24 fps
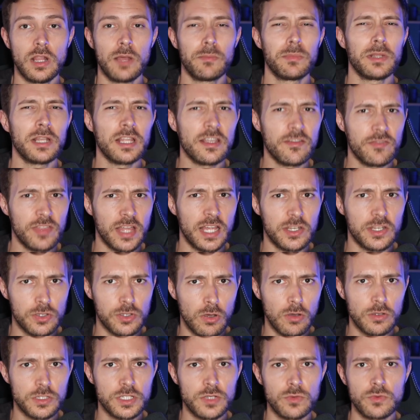I believe their
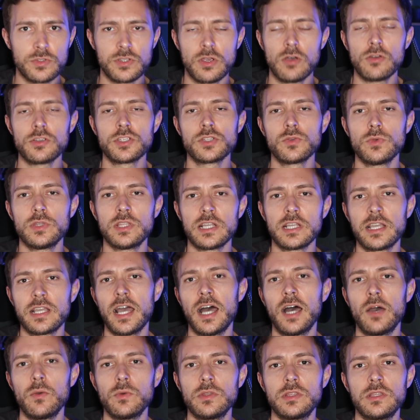daughter was also in the
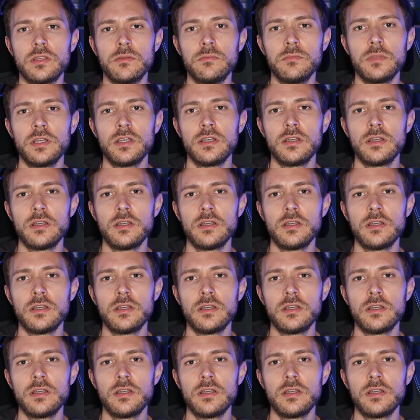car with them.